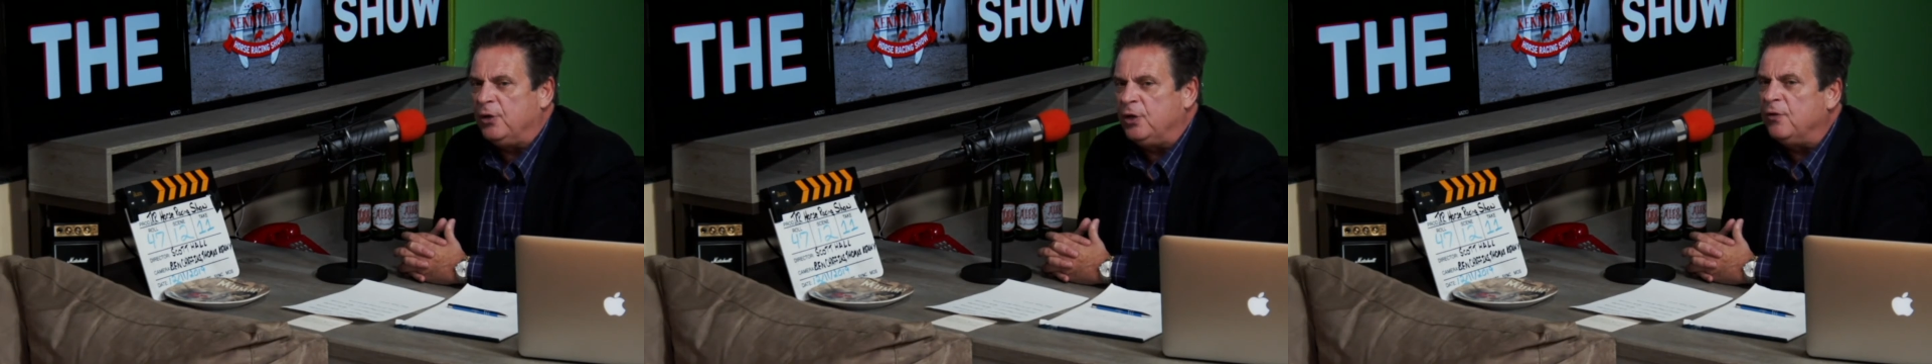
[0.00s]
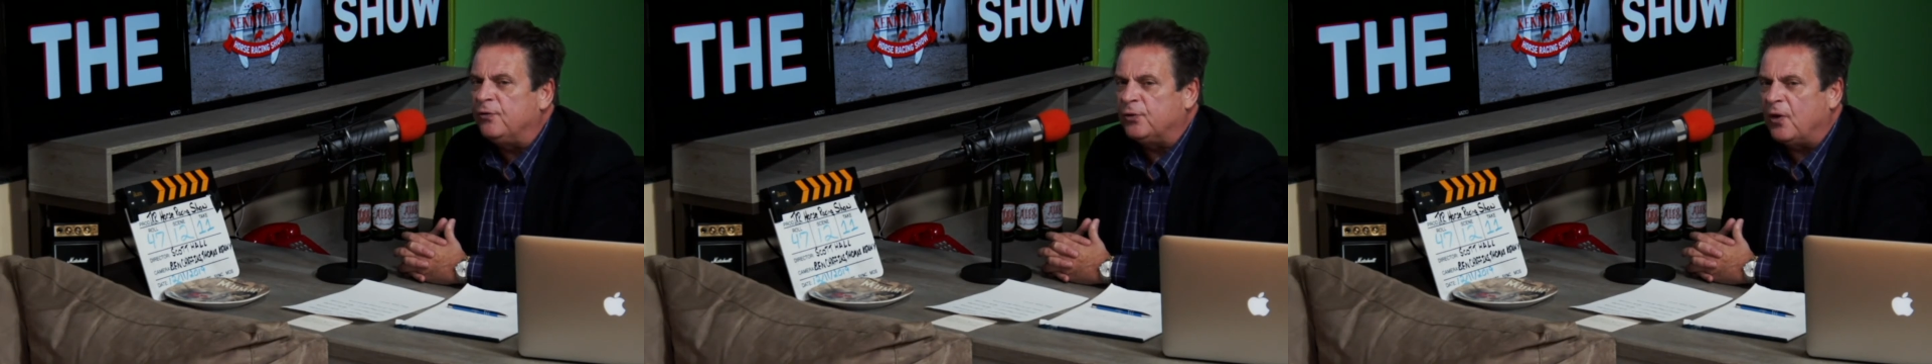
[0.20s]

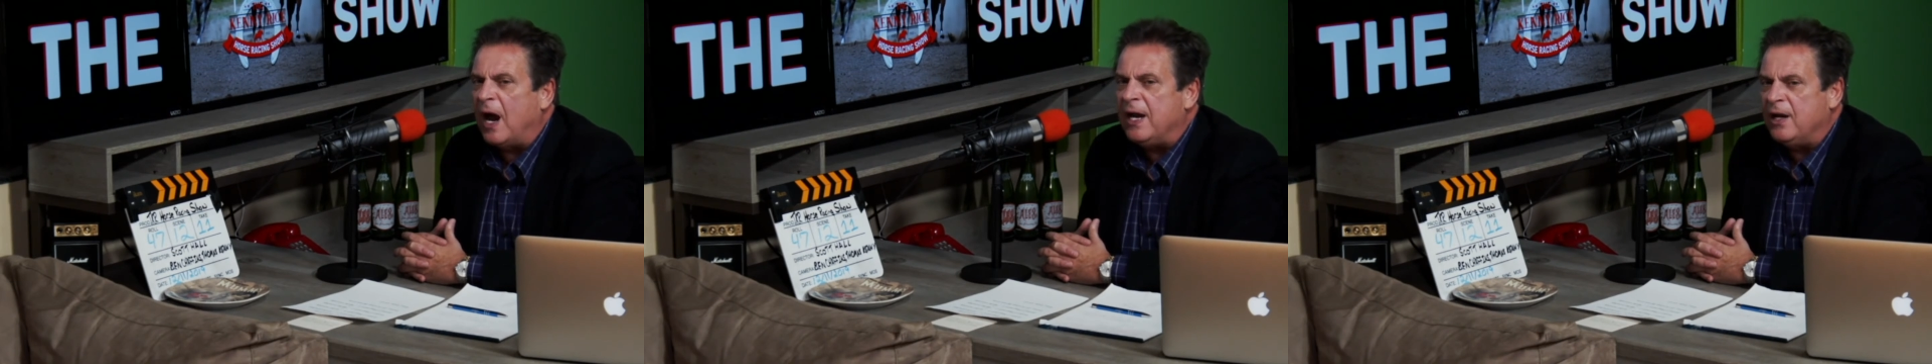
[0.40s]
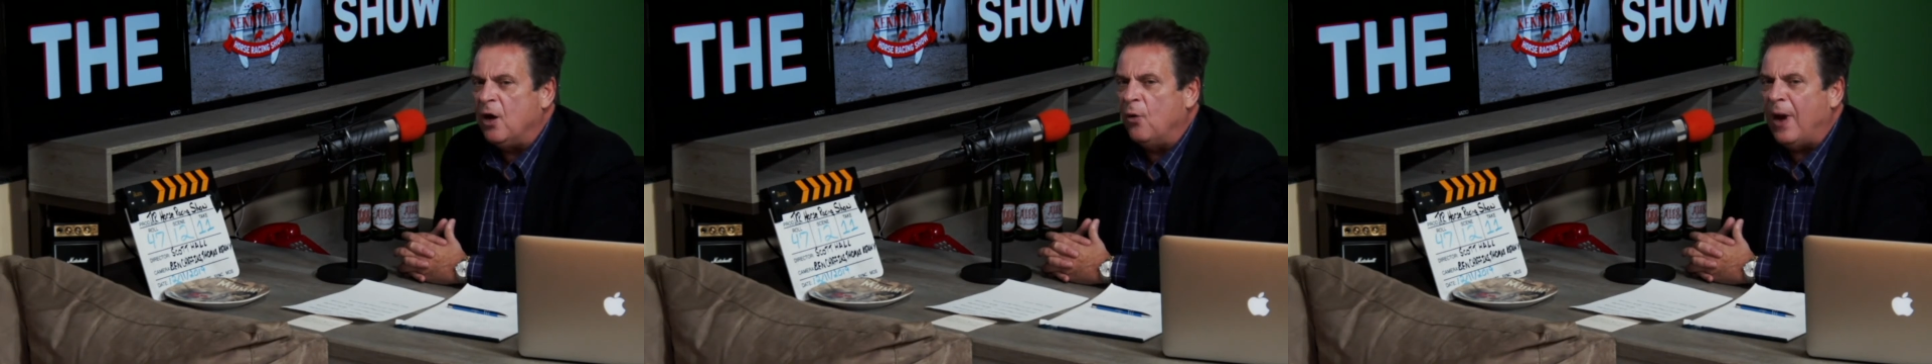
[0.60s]
you've tried
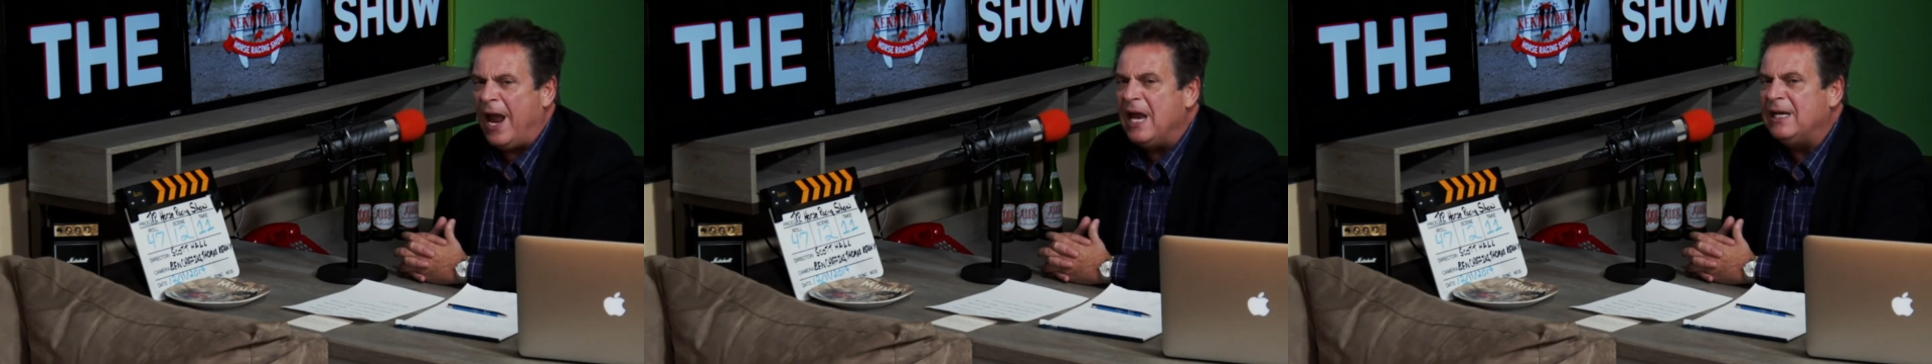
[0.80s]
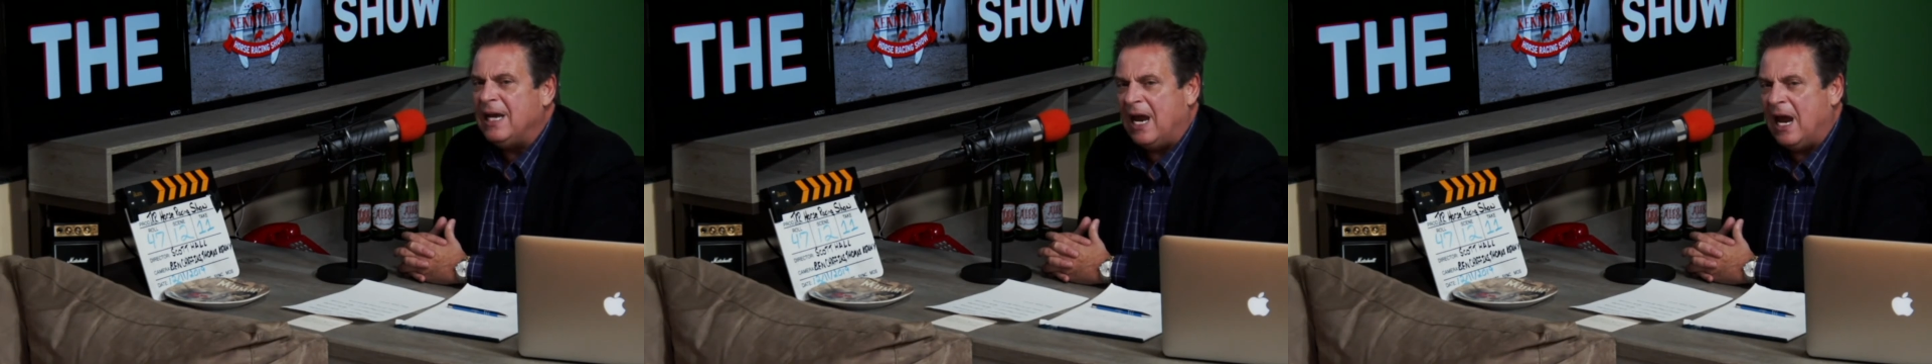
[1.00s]
to go
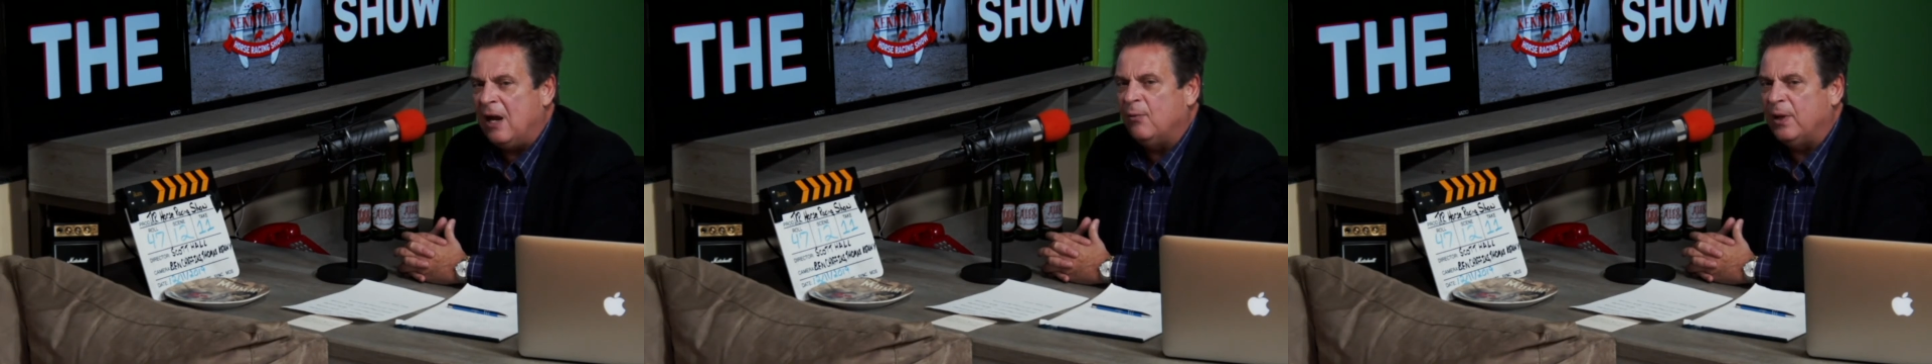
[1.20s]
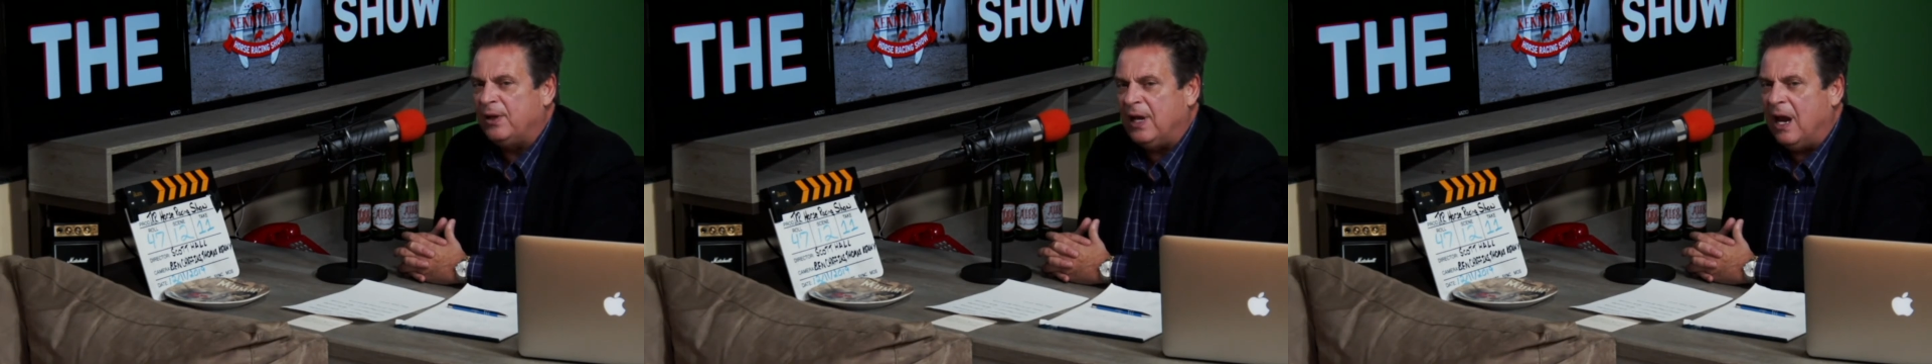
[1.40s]
head-to-head
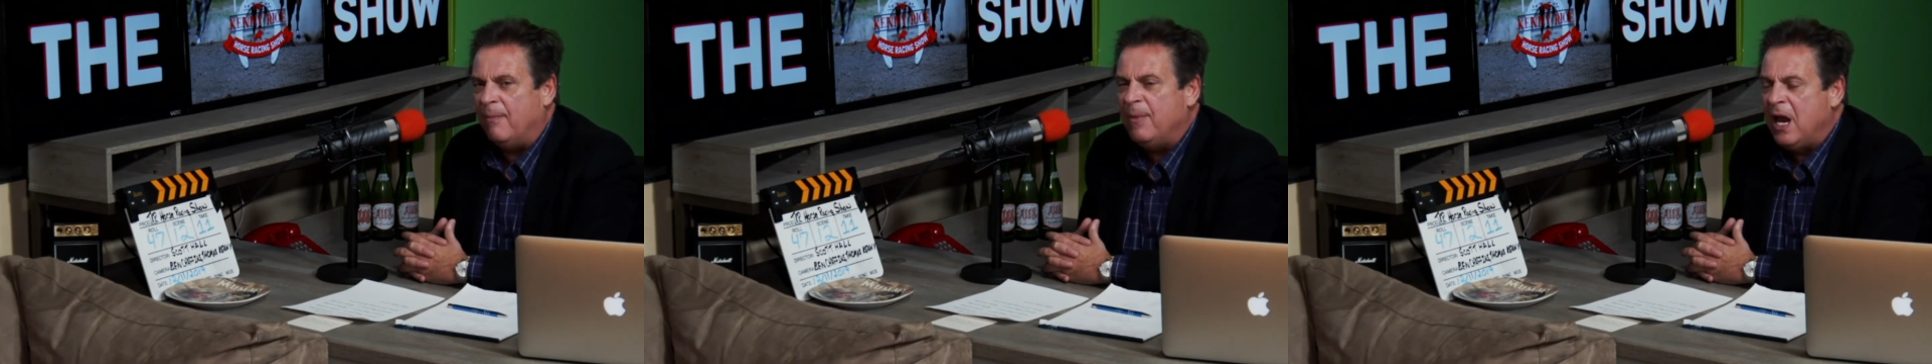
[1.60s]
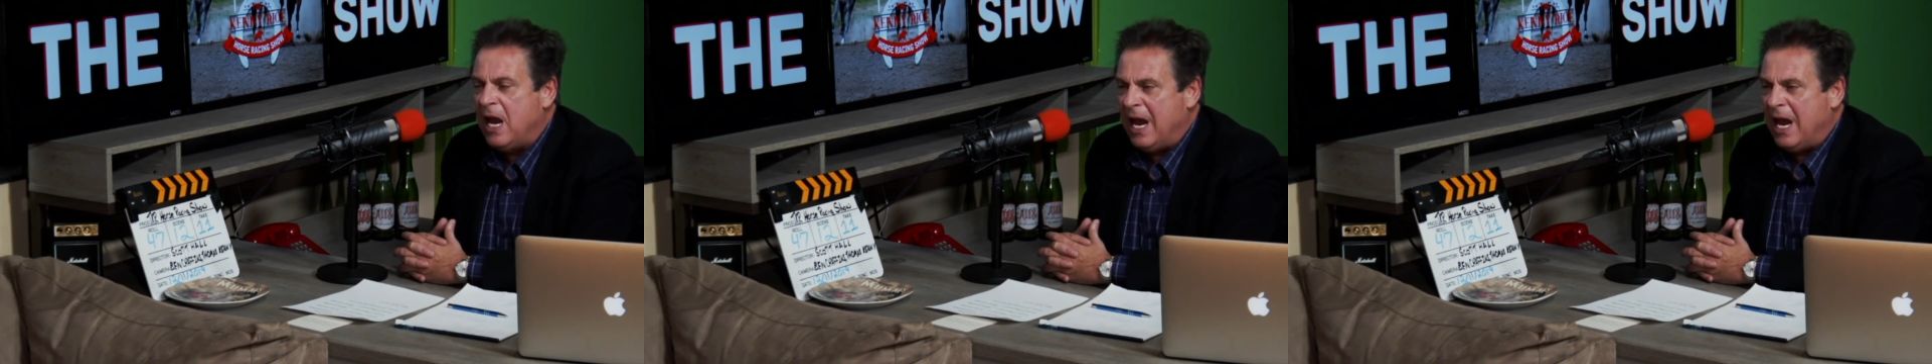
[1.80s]
with him